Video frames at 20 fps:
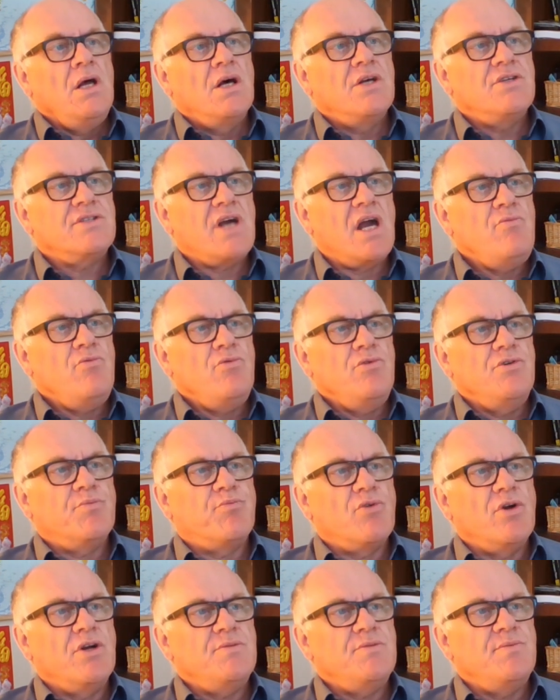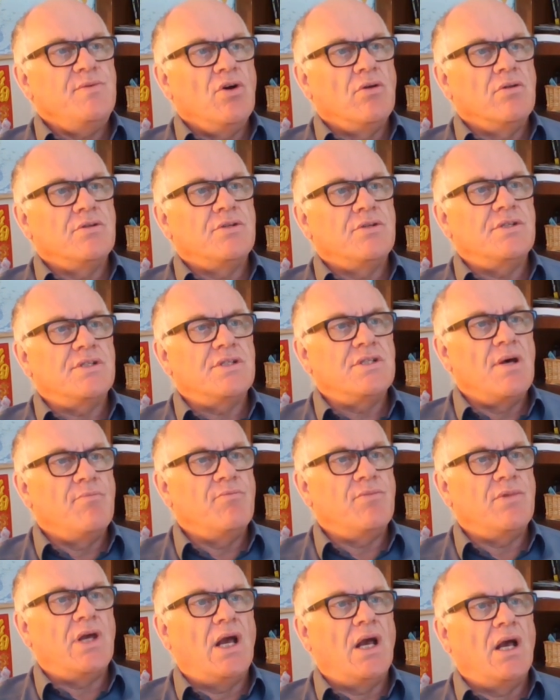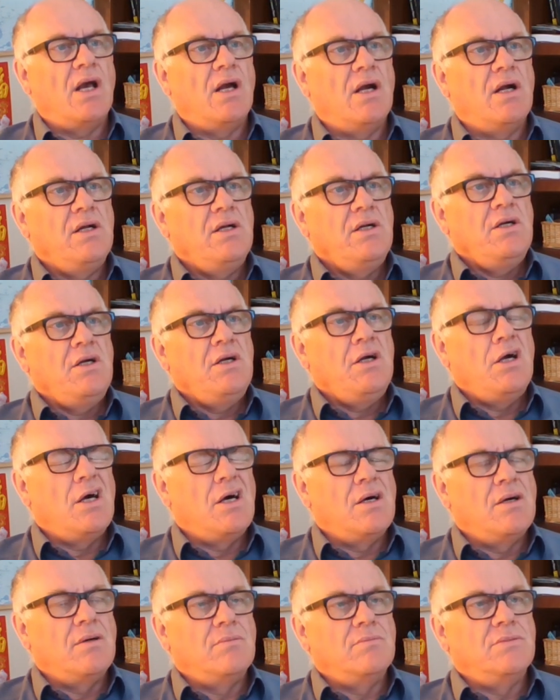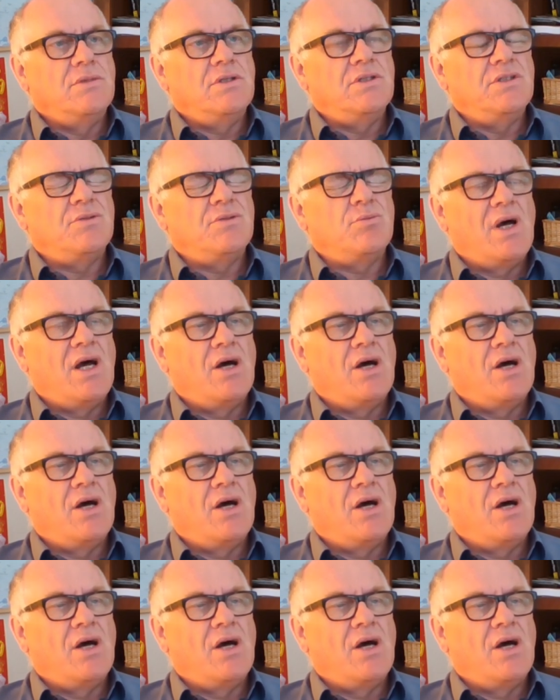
Escape routes brings me on to something as